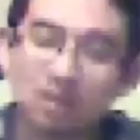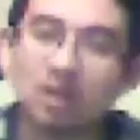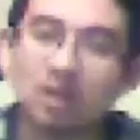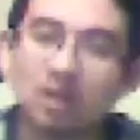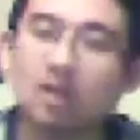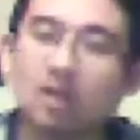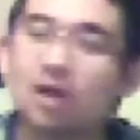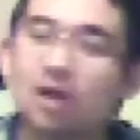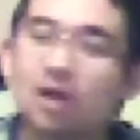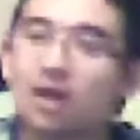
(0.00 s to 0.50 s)

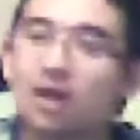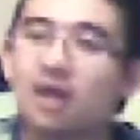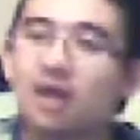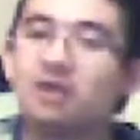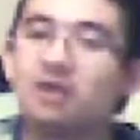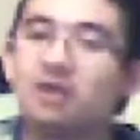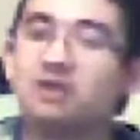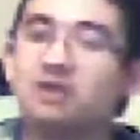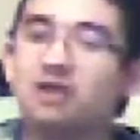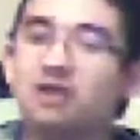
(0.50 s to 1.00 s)
uh,
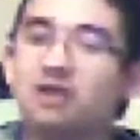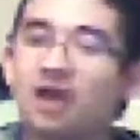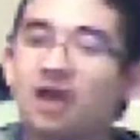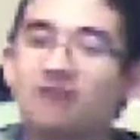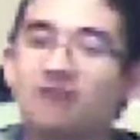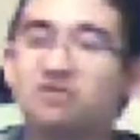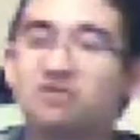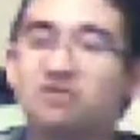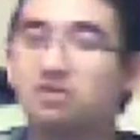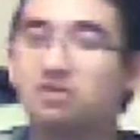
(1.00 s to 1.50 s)
and I
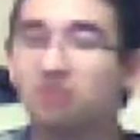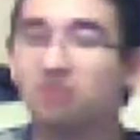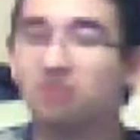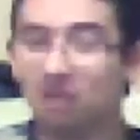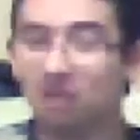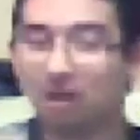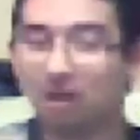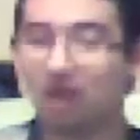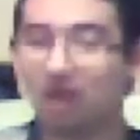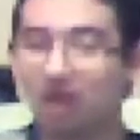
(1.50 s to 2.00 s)
have to
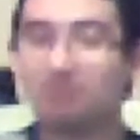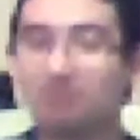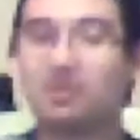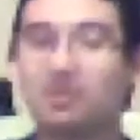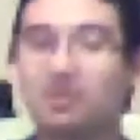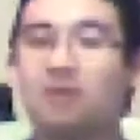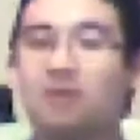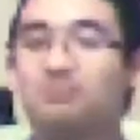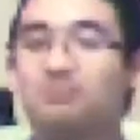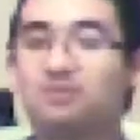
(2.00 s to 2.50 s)
open
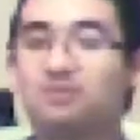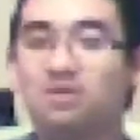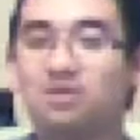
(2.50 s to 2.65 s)
up